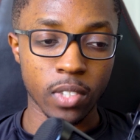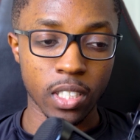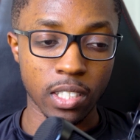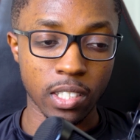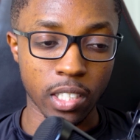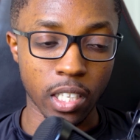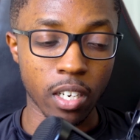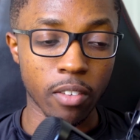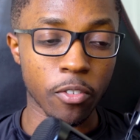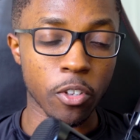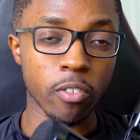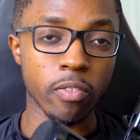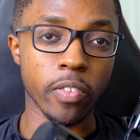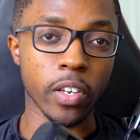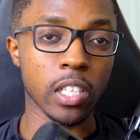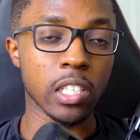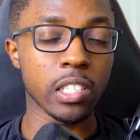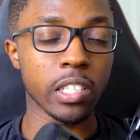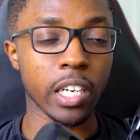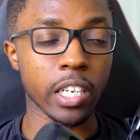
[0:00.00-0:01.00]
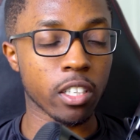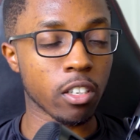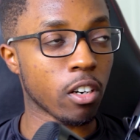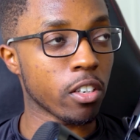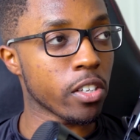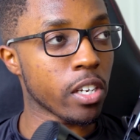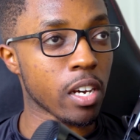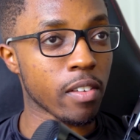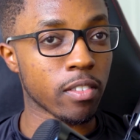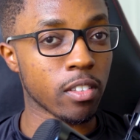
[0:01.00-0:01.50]
instead of you feeling like
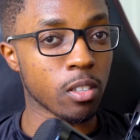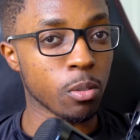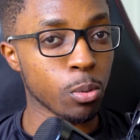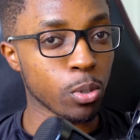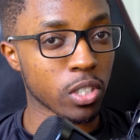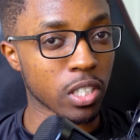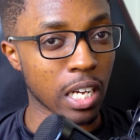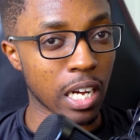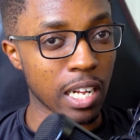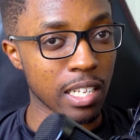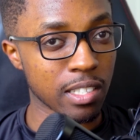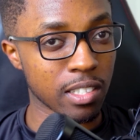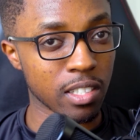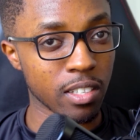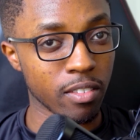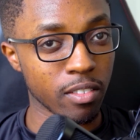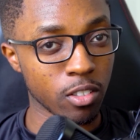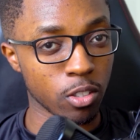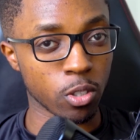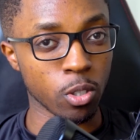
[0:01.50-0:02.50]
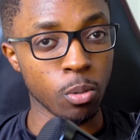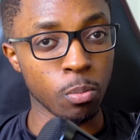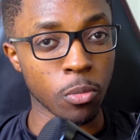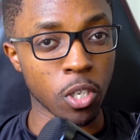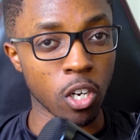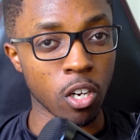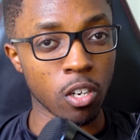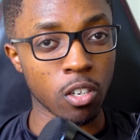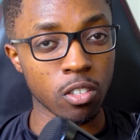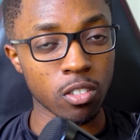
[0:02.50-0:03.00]
all you have to do is constant Zoom
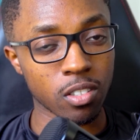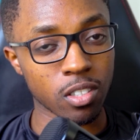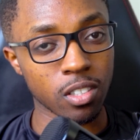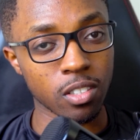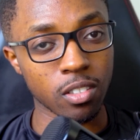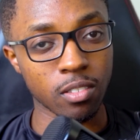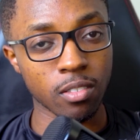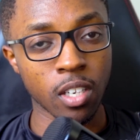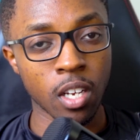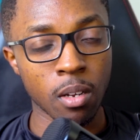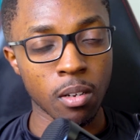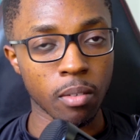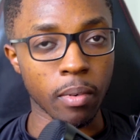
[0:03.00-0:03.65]
calls and